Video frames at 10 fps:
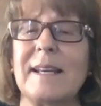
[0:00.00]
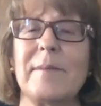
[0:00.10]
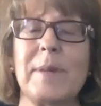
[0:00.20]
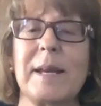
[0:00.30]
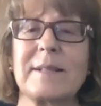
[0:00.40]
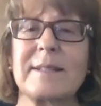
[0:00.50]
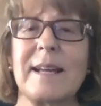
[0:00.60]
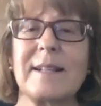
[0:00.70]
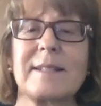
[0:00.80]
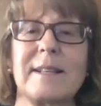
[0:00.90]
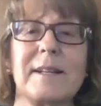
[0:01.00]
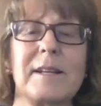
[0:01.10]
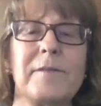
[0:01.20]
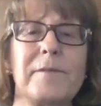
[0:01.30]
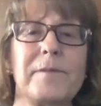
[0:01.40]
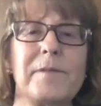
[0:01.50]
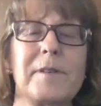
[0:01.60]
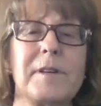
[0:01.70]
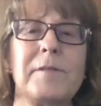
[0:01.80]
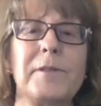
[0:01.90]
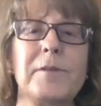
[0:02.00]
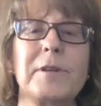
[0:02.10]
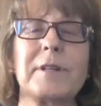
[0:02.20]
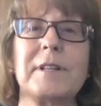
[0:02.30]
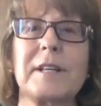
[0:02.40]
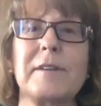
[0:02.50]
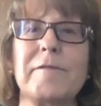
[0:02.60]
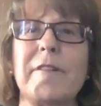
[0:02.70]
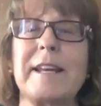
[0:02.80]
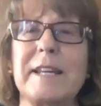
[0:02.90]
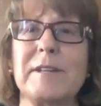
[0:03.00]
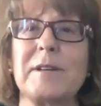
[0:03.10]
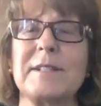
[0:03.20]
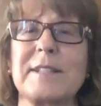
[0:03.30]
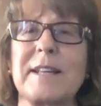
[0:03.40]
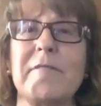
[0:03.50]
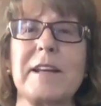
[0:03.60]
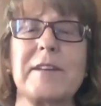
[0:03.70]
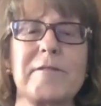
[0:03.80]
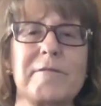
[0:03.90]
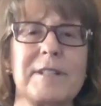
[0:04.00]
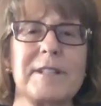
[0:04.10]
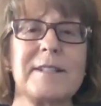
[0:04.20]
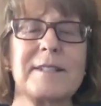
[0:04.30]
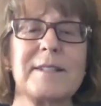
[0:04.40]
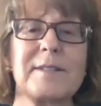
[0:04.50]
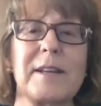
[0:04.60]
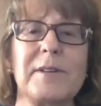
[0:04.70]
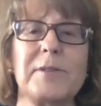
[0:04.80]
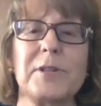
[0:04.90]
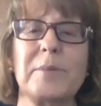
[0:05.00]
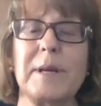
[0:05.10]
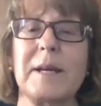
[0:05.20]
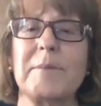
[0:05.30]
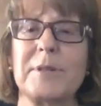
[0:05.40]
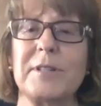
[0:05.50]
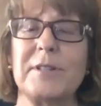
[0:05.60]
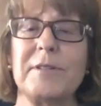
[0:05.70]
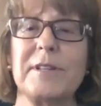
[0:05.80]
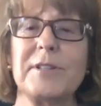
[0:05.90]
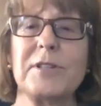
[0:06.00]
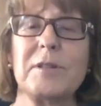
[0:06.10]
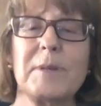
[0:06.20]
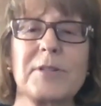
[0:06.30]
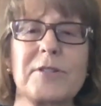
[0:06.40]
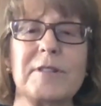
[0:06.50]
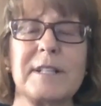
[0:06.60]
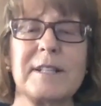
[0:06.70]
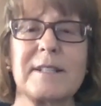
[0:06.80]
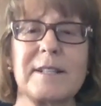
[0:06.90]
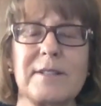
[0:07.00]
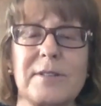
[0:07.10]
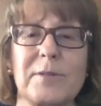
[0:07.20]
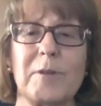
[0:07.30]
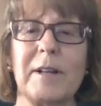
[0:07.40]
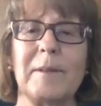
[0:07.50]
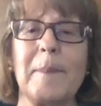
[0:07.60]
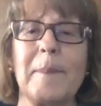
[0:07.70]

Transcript: it makes sense that if you can give Reiki, you can send Reiki through a distance, then you should be able to do the attunements through a distance as well.